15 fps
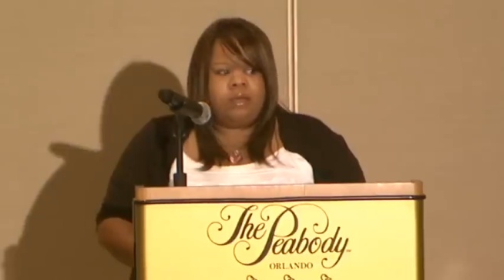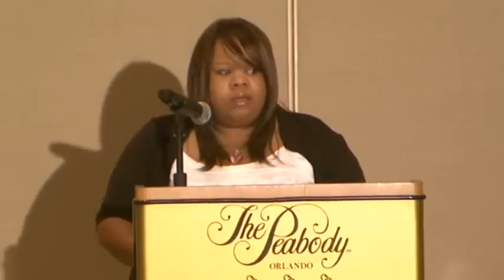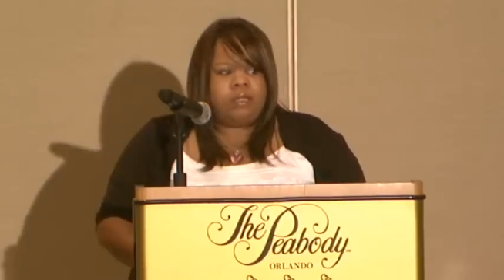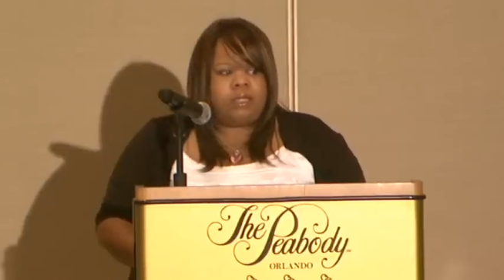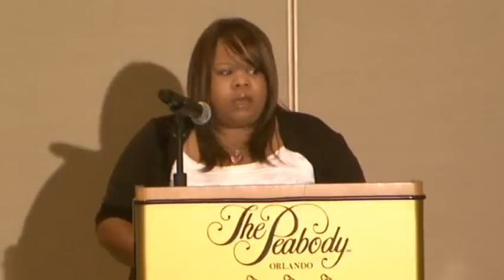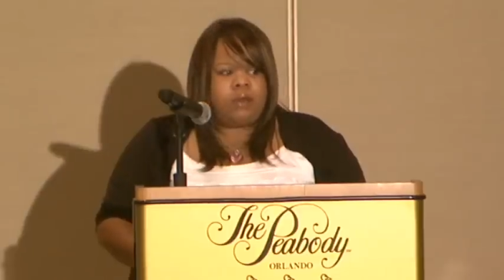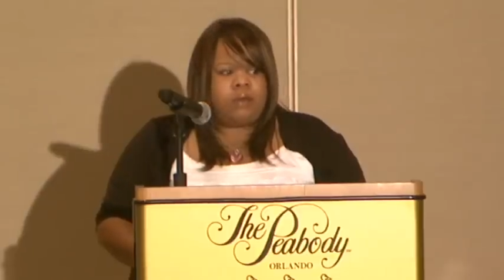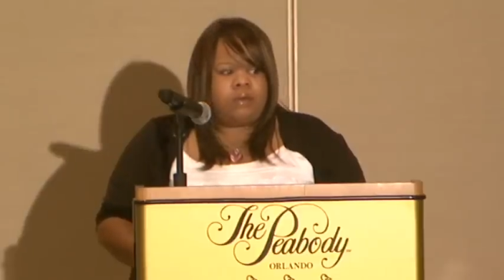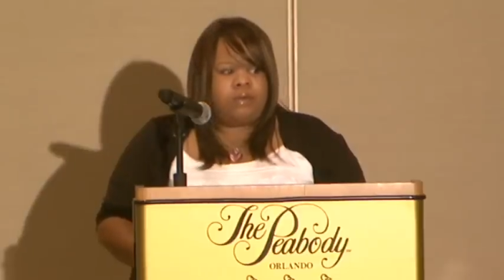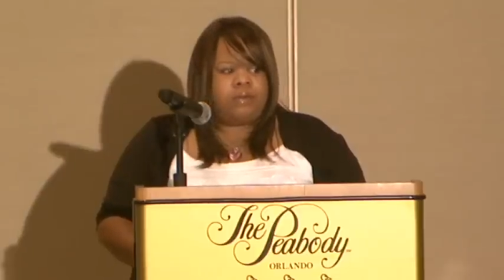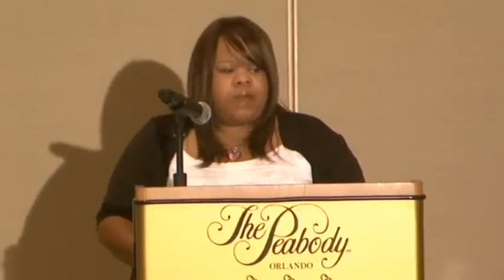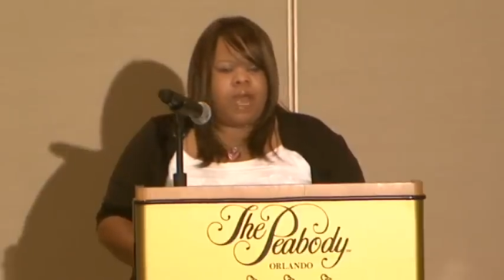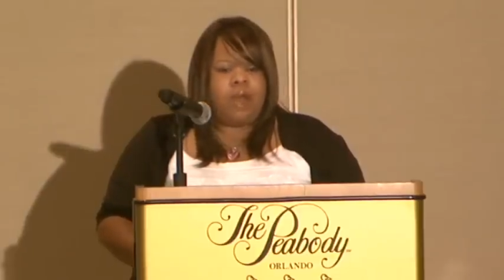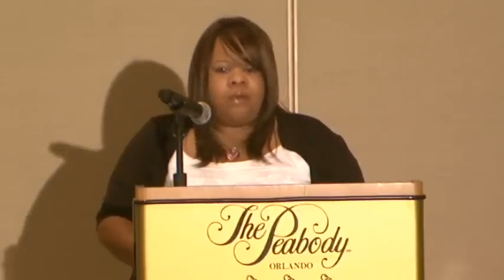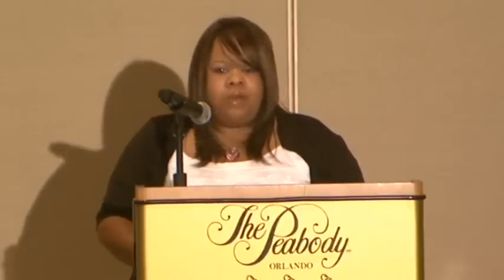
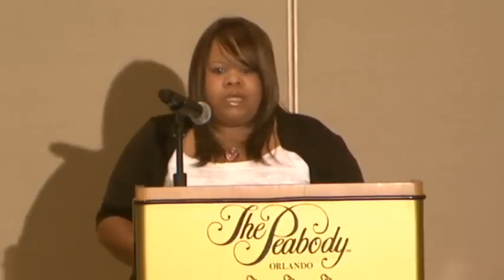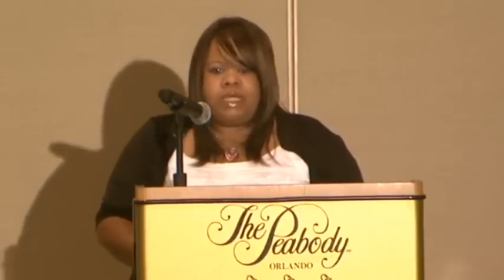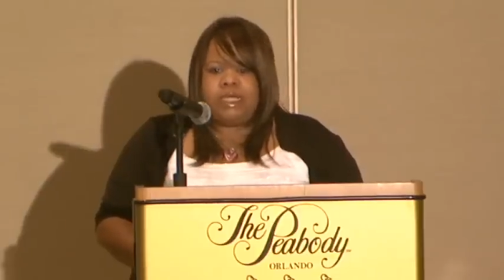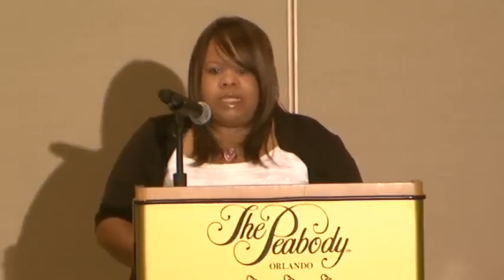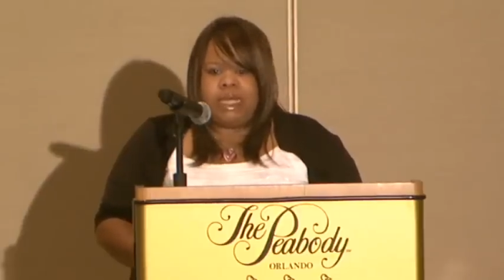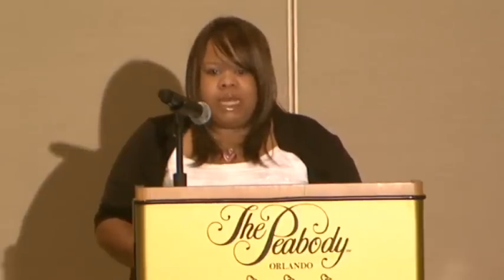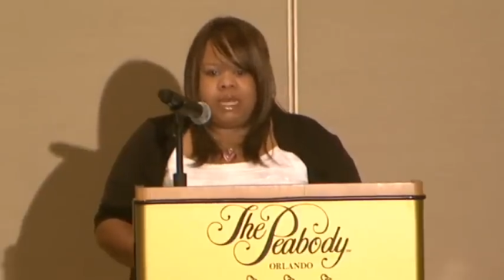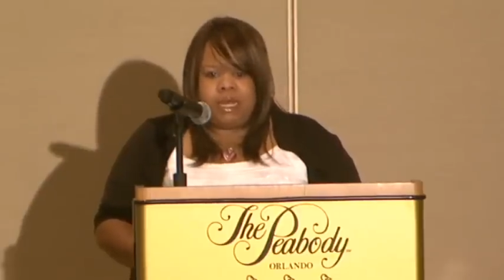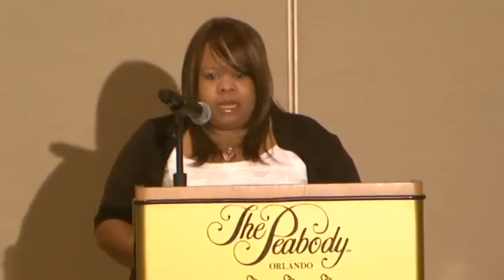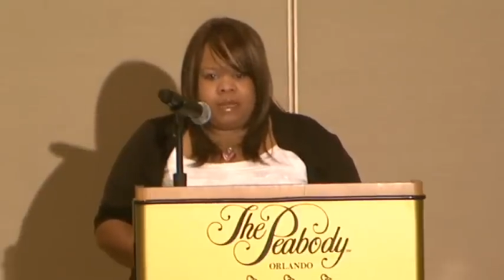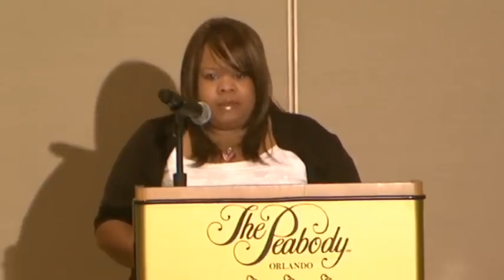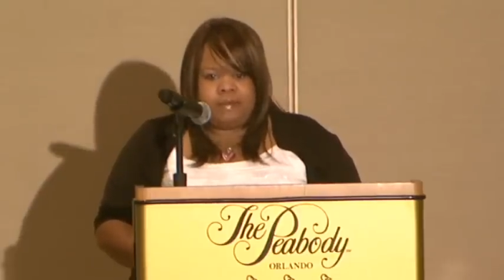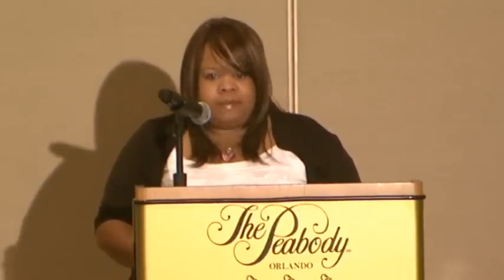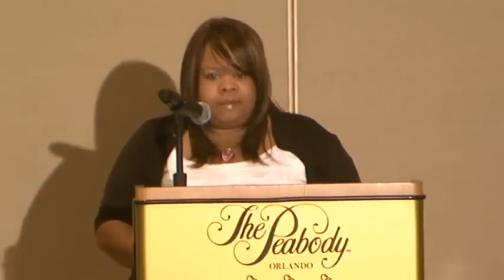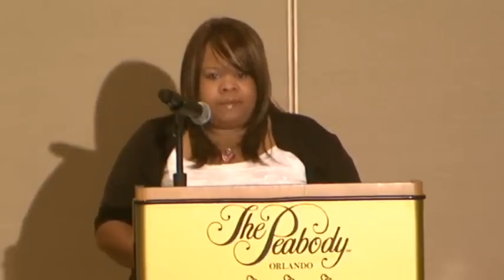So I went to
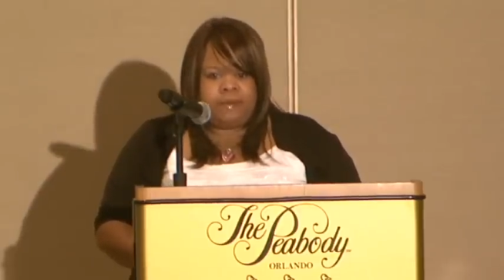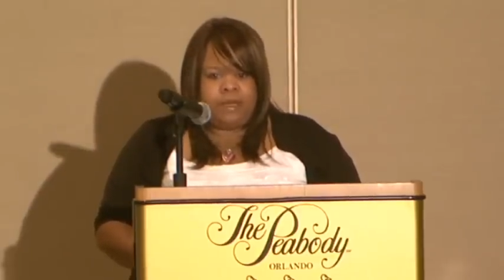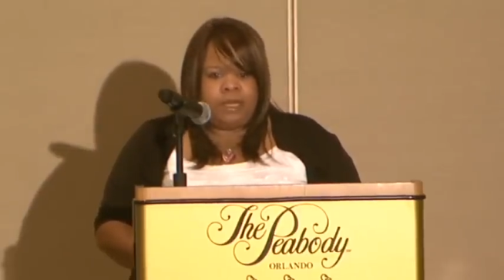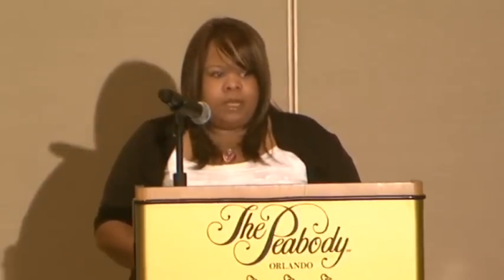CNN.